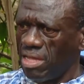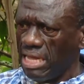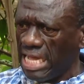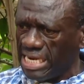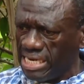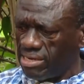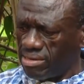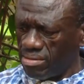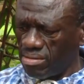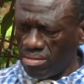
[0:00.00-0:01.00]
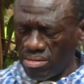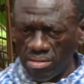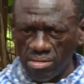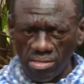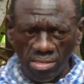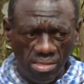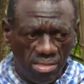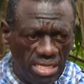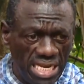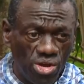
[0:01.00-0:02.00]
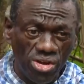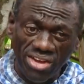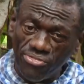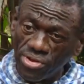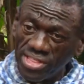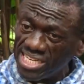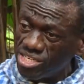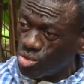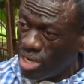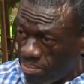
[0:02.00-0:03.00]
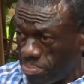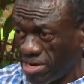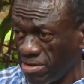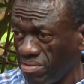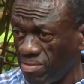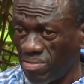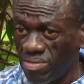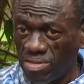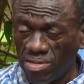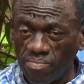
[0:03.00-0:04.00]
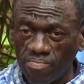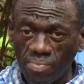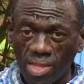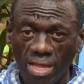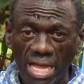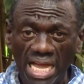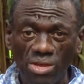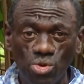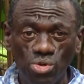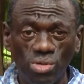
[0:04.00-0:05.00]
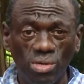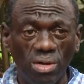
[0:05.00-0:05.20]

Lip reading: And in order for that to happen, I would